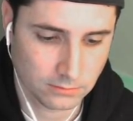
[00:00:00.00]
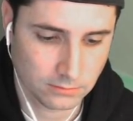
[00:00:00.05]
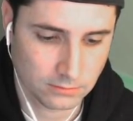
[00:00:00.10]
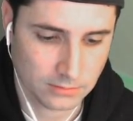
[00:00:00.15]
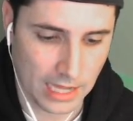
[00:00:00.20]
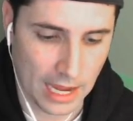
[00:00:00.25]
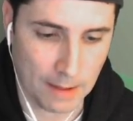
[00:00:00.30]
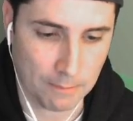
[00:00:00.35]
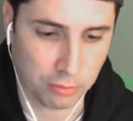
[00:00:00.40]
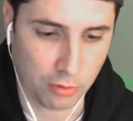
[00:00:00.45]

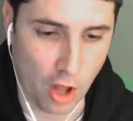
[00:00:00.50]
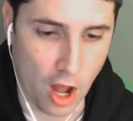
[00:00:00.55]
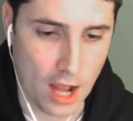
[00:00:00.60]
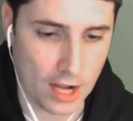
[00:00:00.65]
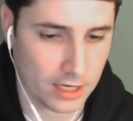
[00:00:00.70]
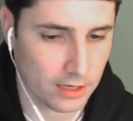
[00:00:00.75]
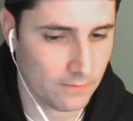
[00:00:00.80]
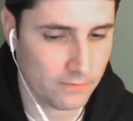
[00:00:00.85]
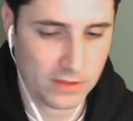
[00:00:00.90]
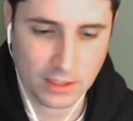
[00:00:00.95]
I
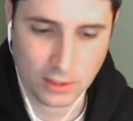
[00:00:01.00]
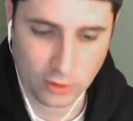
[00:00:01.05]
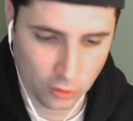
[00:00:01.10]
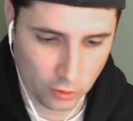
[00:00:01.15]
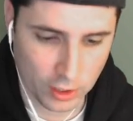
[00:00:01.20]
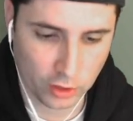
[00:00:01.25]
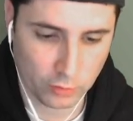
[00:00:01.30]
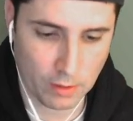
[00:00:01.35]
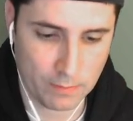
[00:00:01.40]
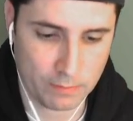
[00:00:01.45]
block.
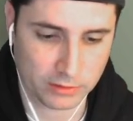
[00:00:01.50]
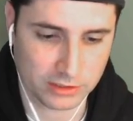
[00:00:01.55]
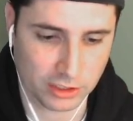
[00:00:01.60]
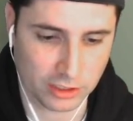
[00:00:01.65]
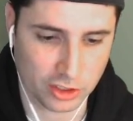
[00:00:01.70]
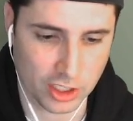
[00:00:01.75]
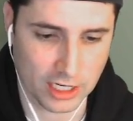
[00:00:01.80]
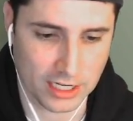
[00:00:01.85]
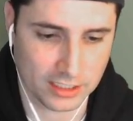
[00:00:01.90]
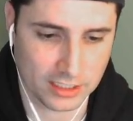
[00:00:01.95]
33%
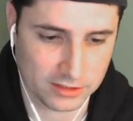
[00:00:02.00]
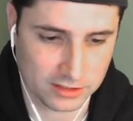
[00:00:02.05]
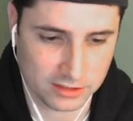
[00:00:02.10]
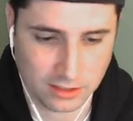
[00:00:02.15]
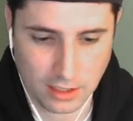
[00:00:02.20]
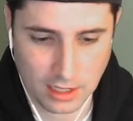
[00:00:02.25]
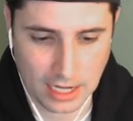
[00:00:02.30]
chance.